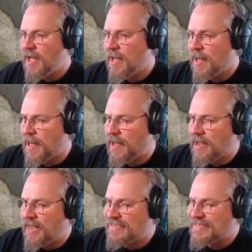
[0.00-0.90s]

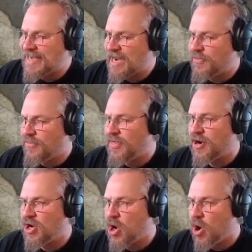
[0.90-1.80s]

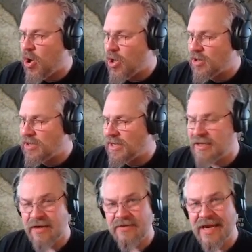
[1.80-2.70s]
Dac-Thirngol, on
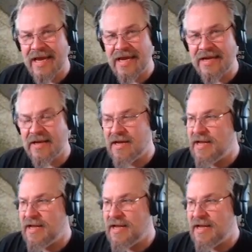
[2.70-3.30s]
the other hand,